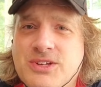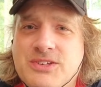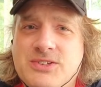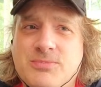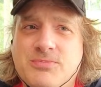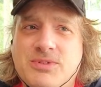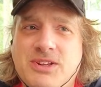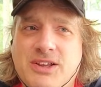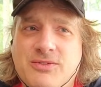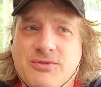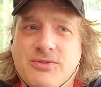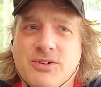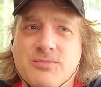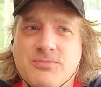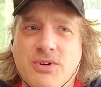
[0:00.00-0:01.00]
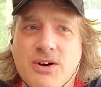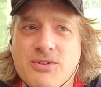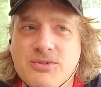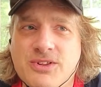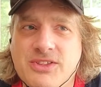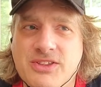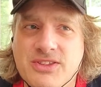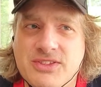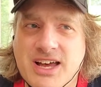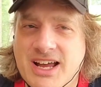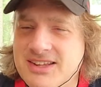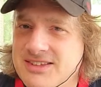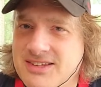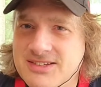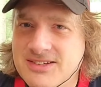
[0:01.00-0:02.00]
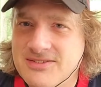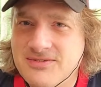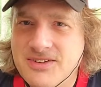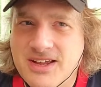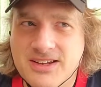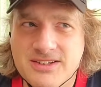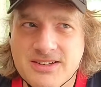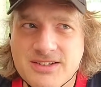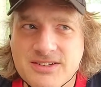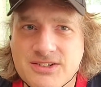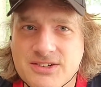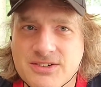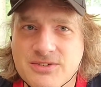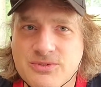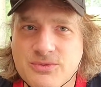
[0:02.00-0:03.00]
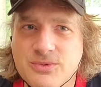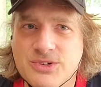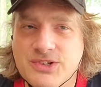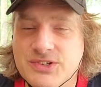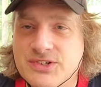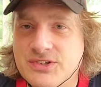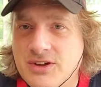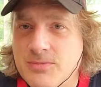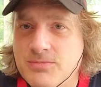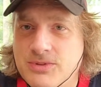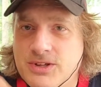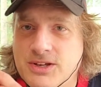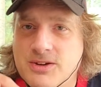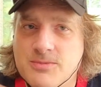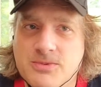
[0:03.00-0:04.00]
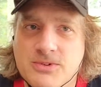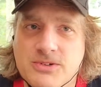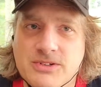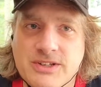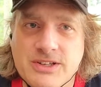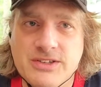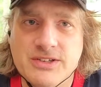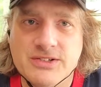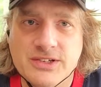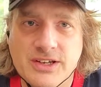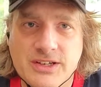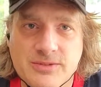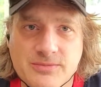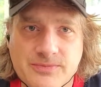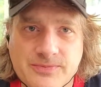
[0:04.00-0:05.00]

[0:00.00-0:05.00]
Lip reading: to play football with that disadvantage, which is applicable in this game.